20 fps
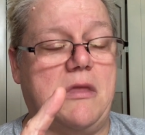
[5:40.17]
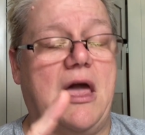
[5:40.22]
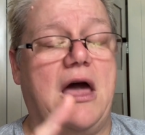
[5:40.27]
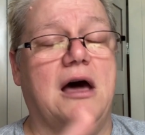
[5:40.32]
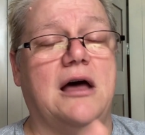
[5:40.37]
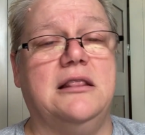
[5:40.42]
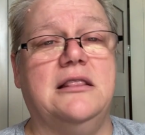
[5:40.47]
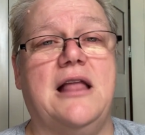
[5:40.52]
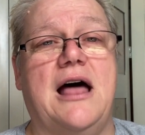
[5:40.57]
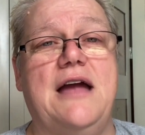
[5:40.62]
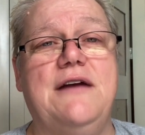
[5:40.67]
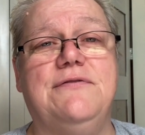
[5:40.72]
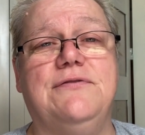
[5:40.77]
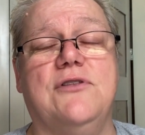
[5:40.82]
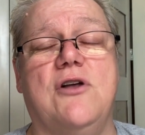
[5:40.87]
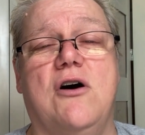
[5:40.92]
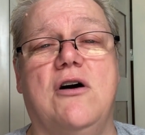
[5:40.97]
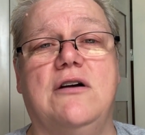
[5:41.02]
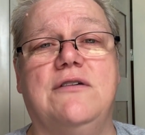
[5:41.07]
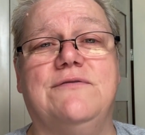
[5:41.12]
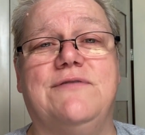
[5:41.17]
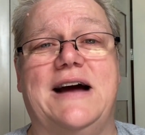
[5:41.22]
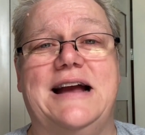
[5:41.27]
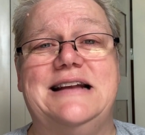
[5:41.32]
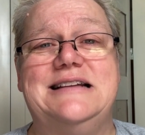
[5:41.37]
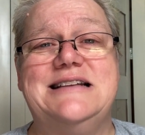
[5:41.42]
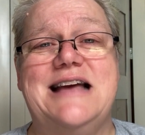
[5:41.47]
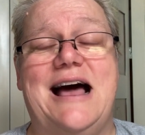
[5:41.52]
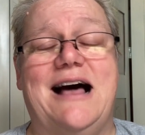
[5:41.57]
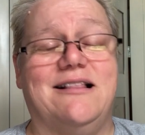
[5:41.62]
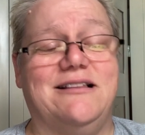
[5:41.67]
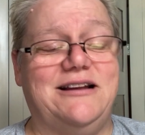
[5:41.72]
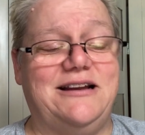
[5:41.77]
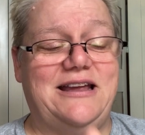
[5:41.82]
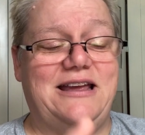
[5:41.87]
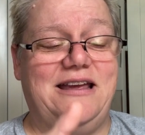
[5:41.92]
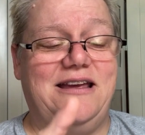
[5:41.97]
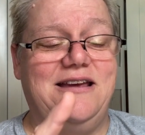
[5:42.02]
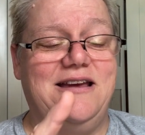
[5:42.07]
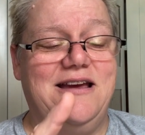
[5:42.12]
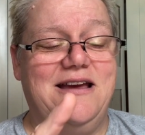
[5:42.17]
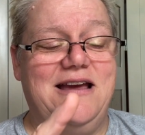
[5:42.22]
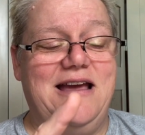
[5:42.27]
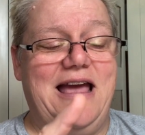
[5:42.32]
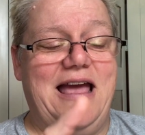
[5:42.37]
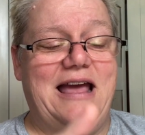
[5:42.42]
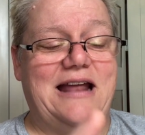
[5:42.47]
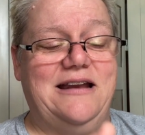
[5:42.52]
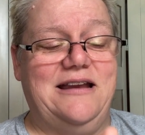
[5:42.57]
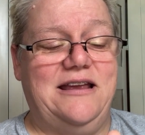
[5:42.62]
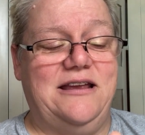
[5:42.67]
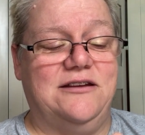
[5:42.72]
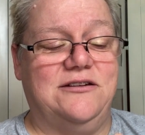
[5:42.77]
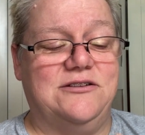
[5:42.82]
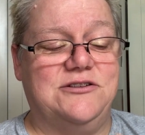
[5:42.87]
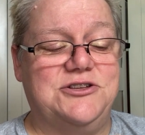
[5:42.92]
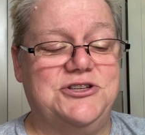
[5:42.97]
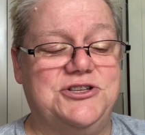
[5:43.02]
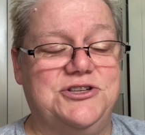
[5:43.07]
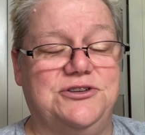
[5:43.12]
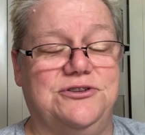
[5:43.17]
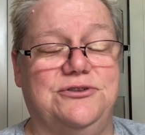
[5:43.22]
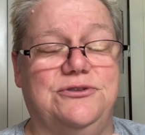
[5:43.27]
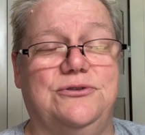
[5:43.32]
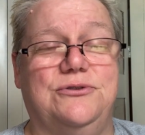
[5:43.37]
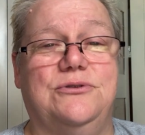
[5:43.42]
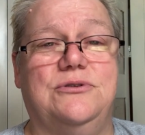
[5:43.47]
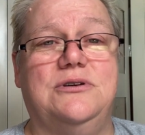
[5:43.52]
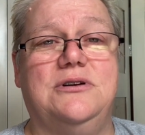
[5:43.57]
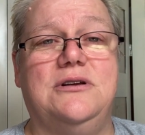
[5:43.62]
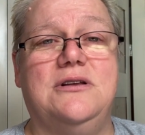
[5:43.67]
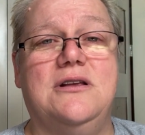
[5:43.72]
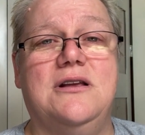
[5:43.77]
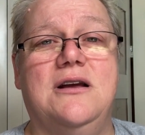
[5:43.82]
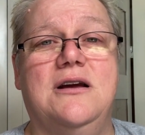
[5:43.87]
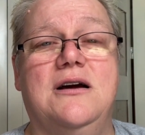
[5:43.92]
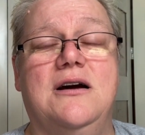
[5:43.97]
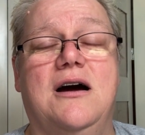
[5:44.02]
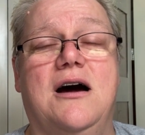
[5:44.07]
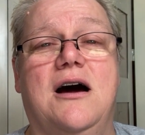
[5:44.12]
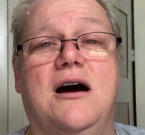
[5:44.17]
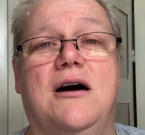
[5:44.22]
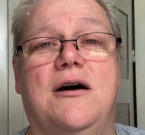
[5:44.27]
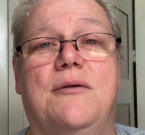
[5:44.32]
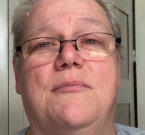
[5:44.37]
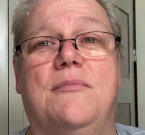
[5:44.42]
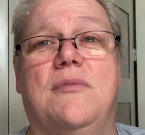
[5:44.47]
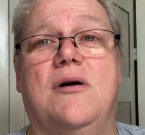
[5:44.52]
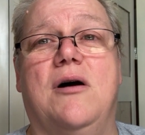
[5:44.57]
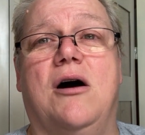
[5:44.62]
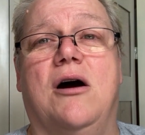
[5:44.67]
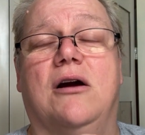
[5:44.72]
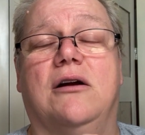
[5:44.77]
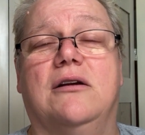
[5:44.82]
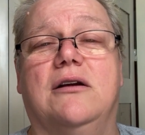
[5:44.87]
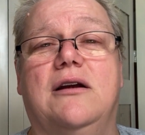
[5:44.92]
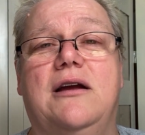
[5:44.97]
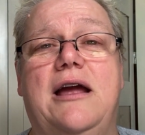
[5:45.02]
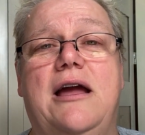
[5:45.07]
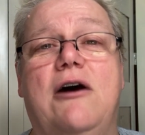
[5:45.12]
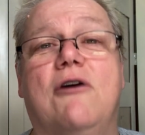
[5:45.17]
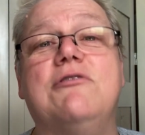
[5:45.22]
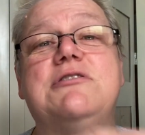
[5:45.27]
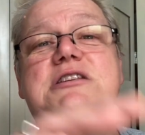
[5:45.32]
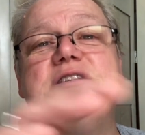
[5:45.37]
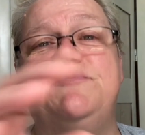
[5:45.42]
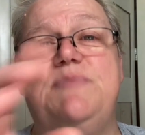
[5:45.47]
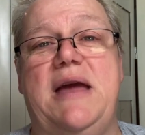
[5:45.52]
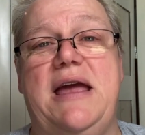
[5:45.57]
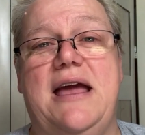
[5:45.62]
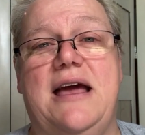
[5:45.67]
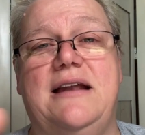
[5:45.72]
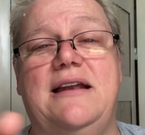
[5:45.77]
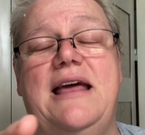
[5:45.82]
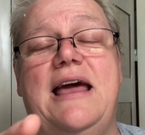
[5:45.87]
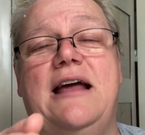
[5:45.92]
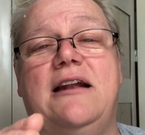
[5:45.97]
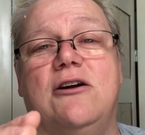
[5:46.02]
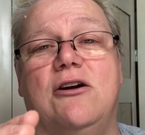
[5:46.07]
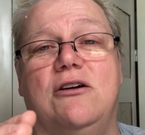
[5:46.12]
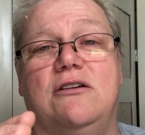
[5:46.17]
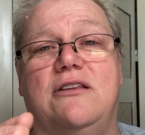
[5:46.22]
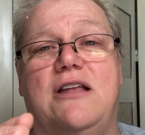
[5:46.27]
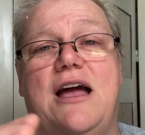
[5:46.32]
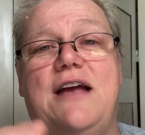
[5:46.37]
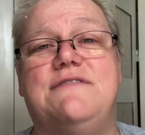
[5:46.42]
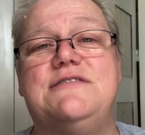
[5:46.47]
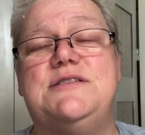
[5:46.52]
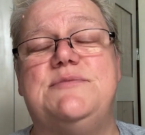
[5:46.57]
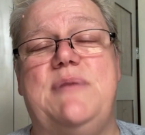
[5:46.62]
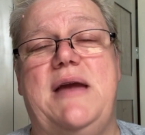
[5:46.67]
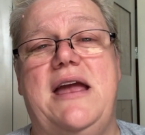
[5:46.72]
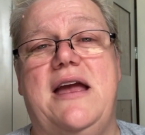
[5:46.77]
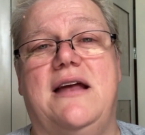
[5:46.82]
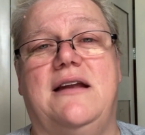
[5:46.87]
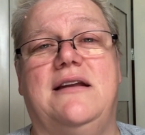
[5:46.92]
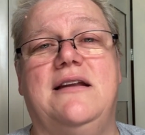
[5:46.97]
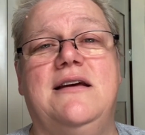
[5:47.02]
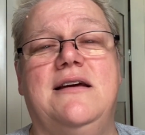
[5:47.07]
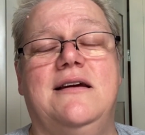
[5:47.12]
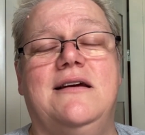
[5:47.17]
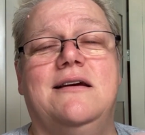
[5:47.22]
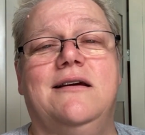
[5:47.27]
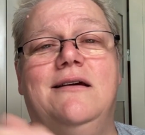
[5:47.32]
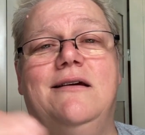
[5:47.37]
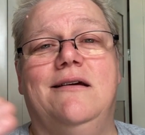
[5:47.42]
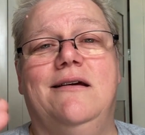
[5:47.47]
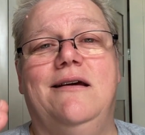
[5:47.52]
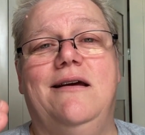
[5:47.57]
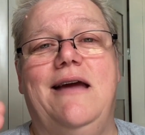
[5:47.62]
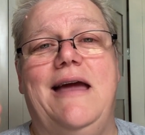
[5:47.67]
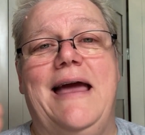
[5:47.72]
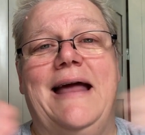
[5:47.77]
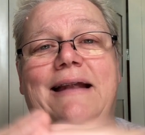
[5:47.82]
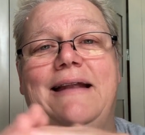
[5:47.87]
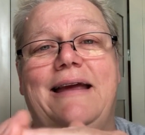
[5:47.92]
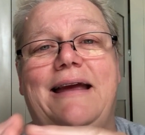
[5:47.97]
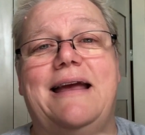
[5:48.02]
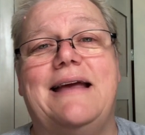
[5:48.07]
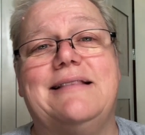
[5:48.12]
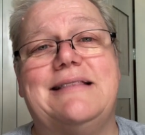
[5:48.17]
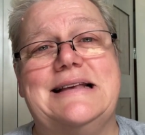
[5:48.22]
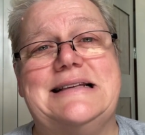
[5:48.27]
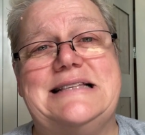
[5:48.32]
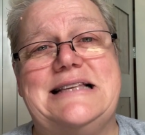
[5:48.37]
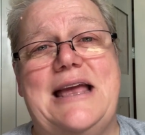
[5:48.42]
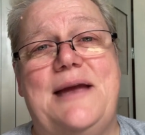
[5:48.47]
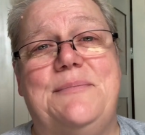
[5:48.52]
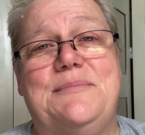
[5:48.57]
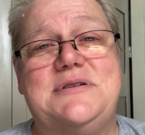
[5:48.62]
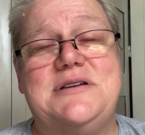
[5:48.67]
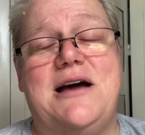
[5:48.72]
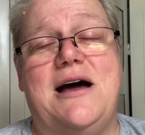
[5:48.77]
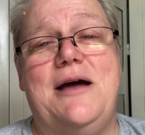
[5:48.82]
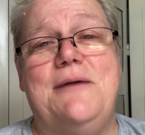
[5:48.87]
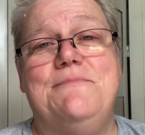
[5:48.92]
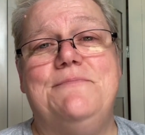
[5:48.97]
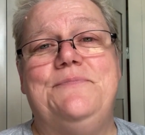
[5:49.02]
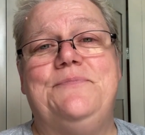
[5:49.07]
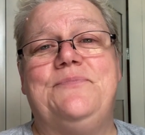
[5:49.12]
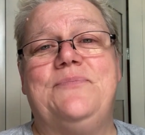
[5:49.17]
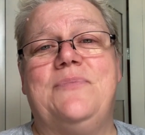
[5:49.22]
a lifelong vitality and into um, our health span and our lifespan ending at the same time.